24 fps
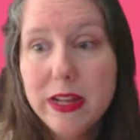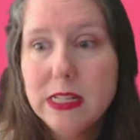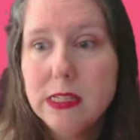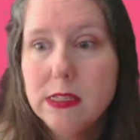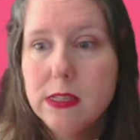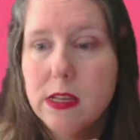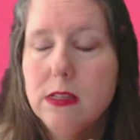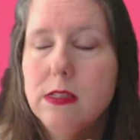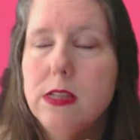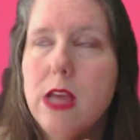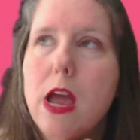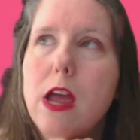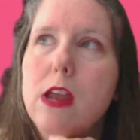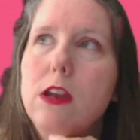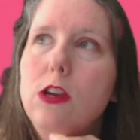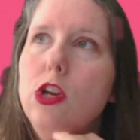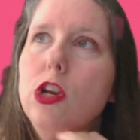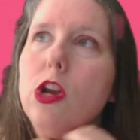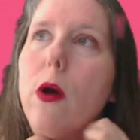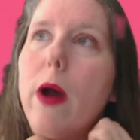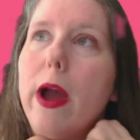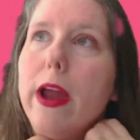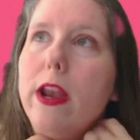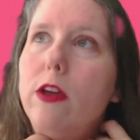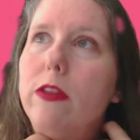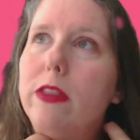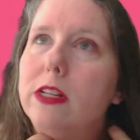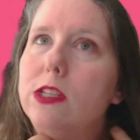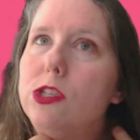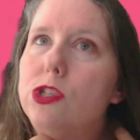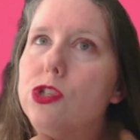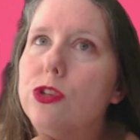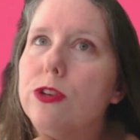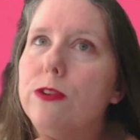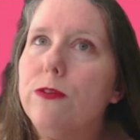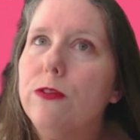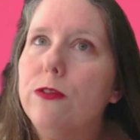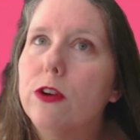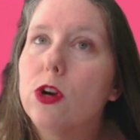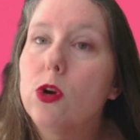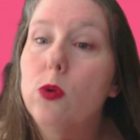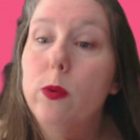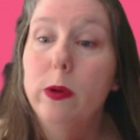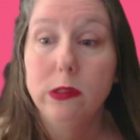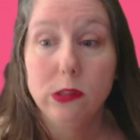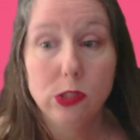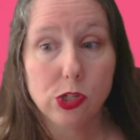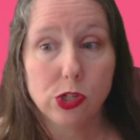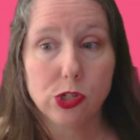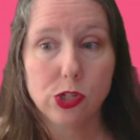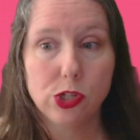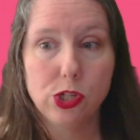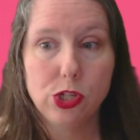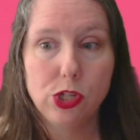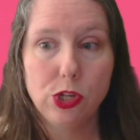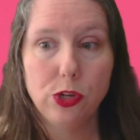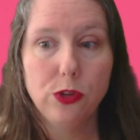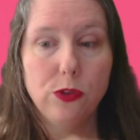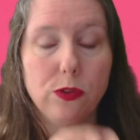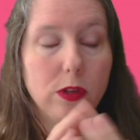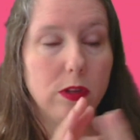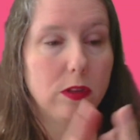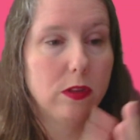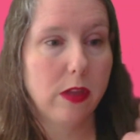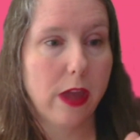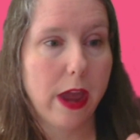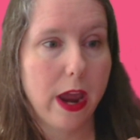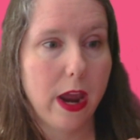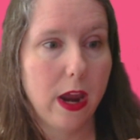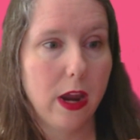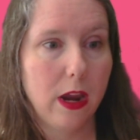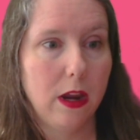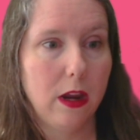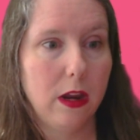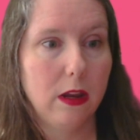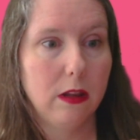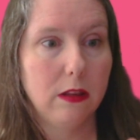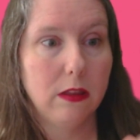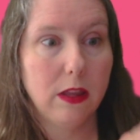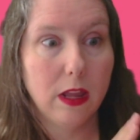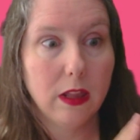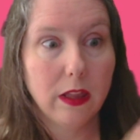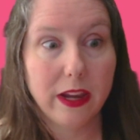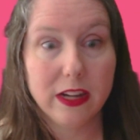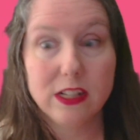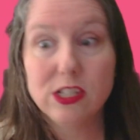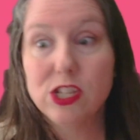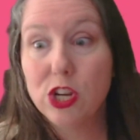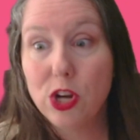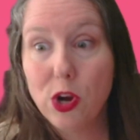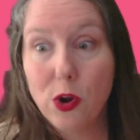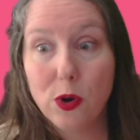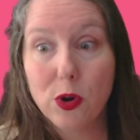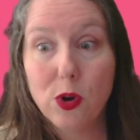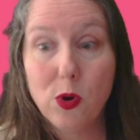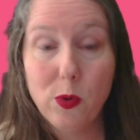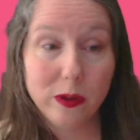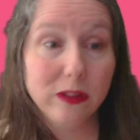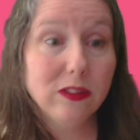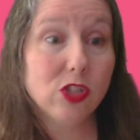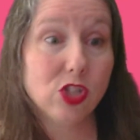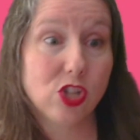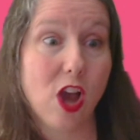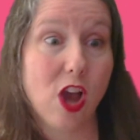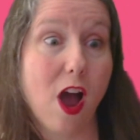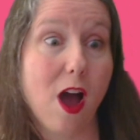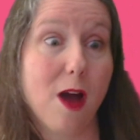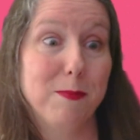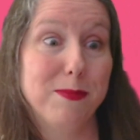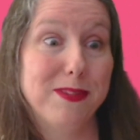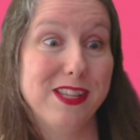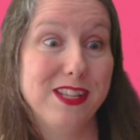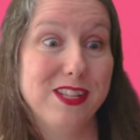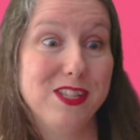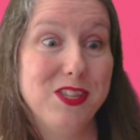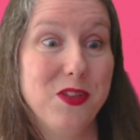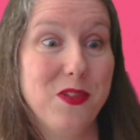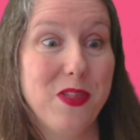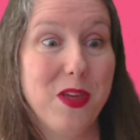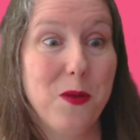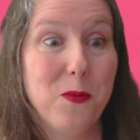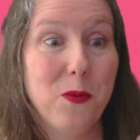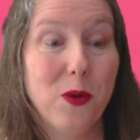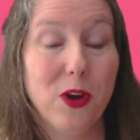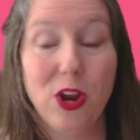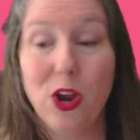sense. And I know that's true for quilters too, that they like to go to quilt shops. And so they want to,